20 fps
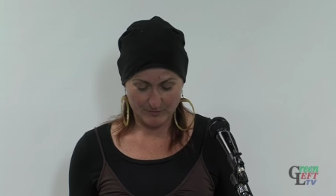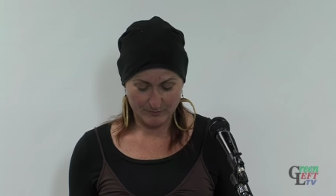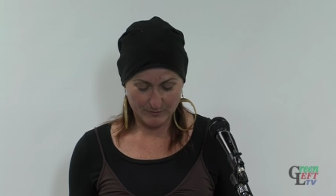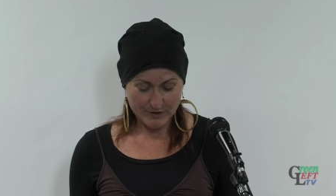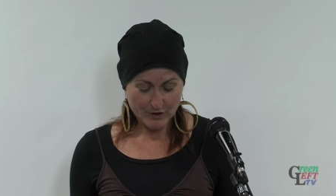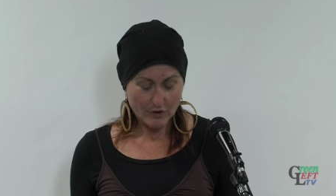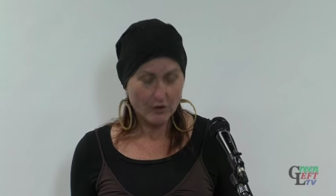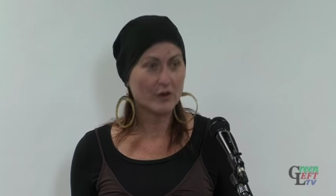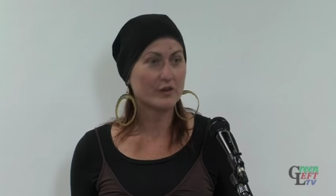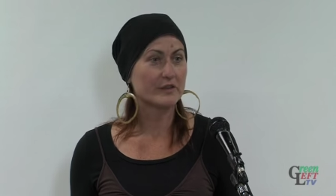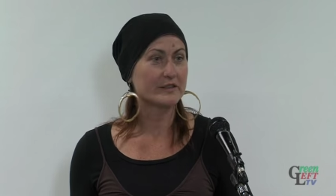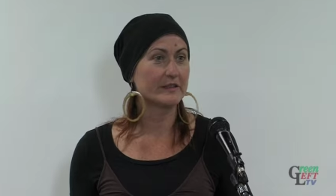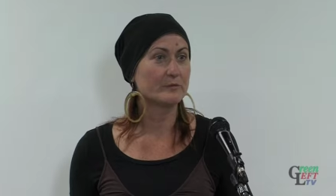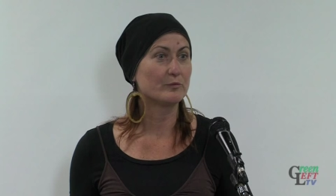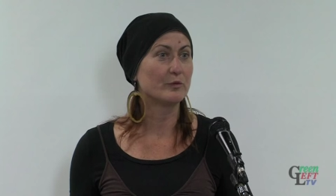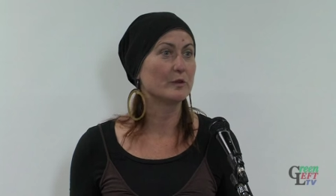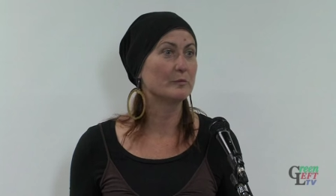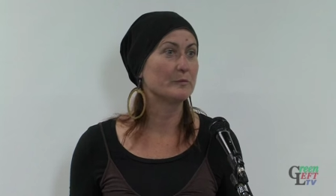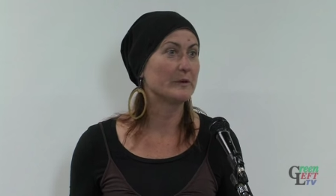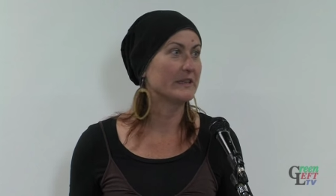because
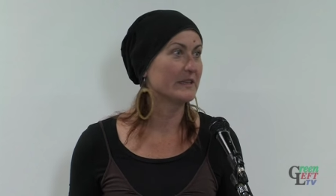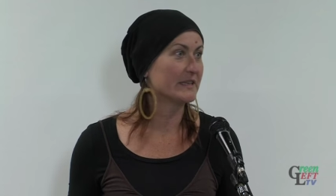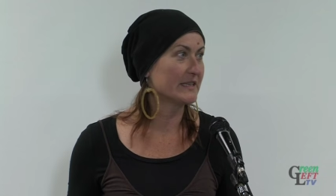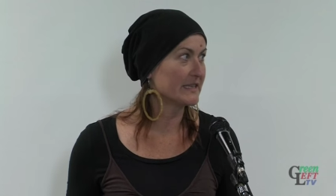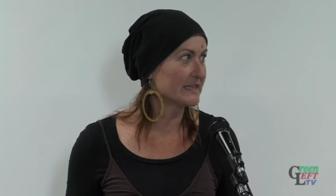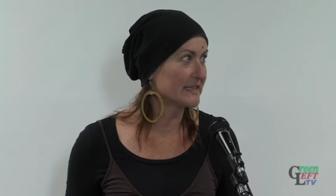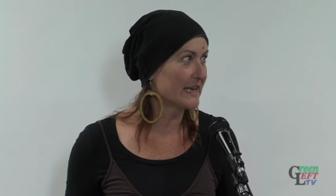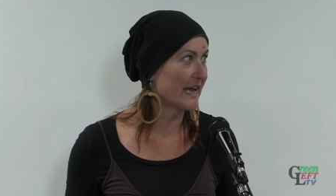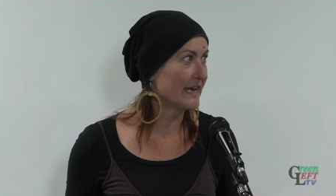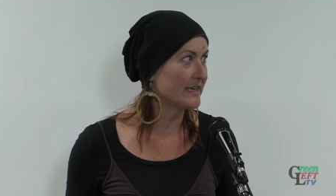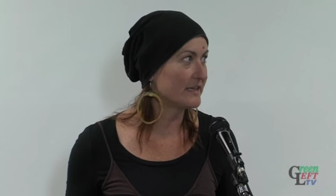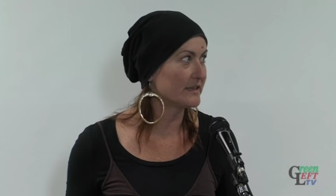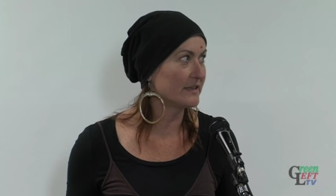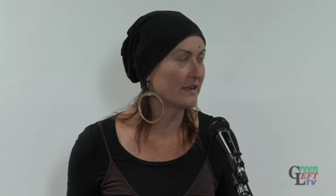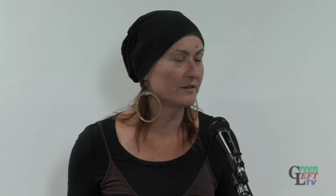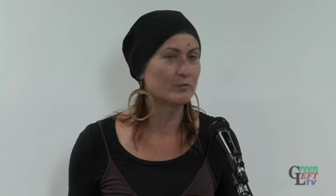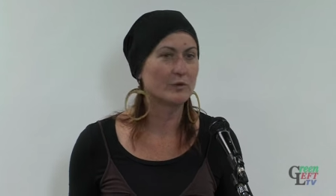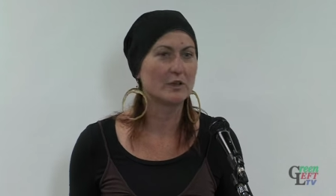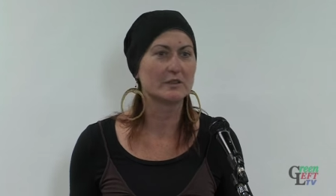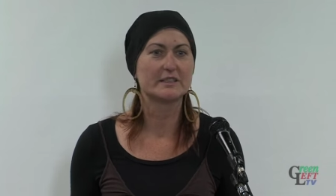it will be the state
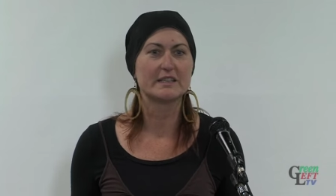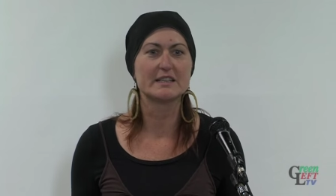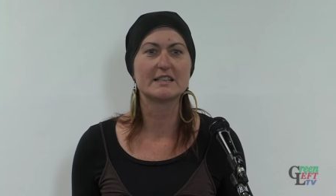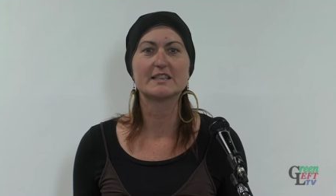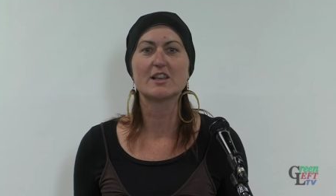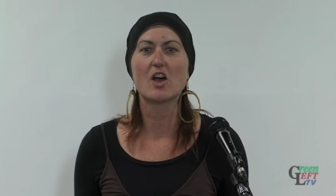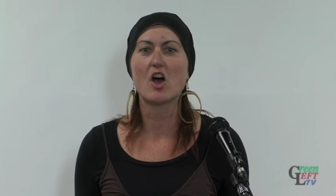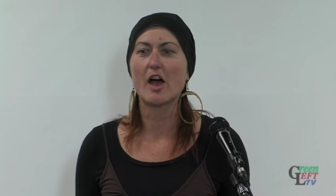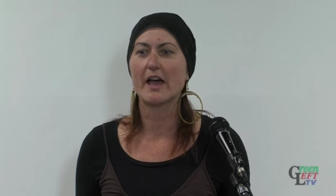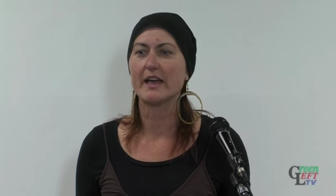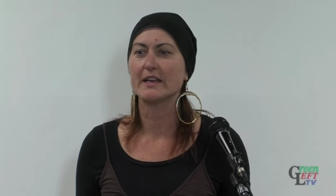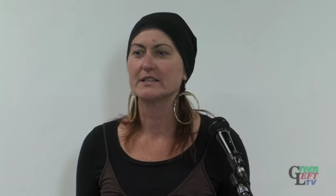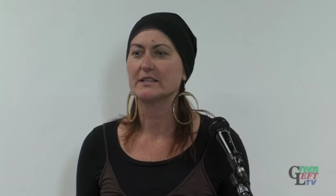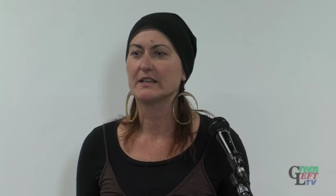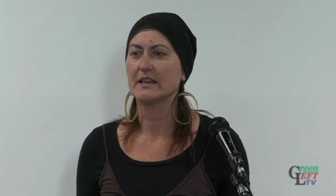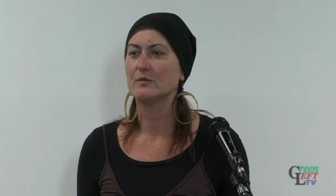that will decide